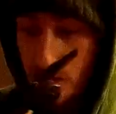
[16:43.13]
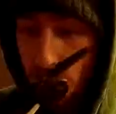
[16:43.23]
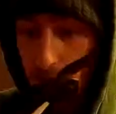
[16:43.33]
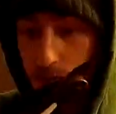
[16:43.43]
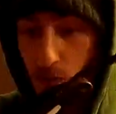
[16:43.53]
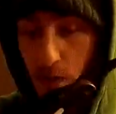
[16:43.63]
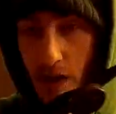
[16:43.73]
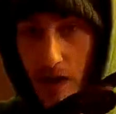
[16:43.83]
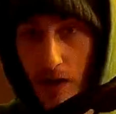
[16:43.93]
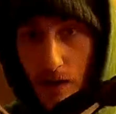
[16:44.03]
is
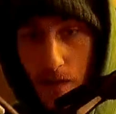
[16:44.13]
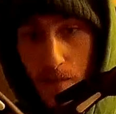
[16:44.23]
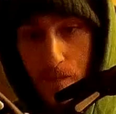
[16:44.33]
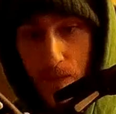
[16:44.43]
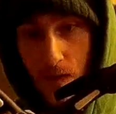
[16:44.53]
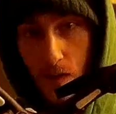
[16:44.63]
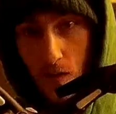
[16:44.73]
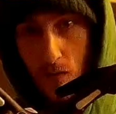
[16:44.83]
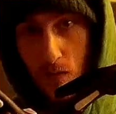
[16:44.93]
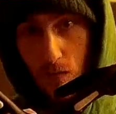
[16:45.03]
located
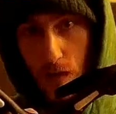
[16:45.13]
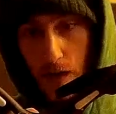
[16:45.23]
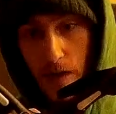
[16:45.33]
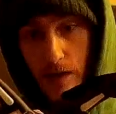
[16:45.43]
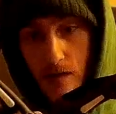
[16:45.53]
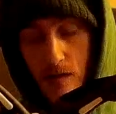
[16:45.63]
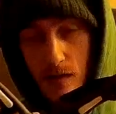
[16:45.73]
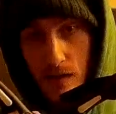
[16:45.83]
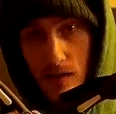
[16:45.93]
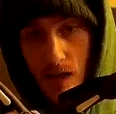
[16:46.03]
right next to
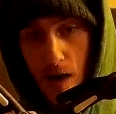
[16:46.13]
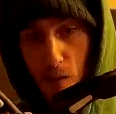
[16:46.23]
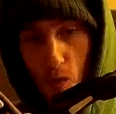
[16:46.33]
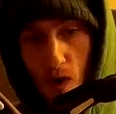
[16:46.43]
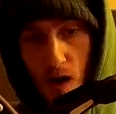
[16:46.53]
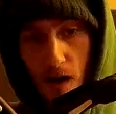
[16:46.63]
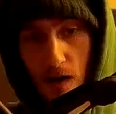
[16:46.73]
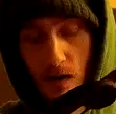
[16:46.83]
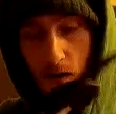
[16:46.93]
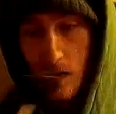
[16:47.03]
this camera wire.
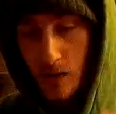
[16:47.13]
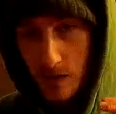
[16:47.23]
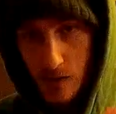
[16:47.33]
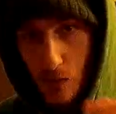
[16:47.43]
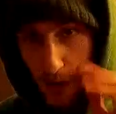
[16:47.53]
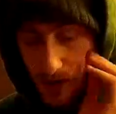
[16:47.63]
So what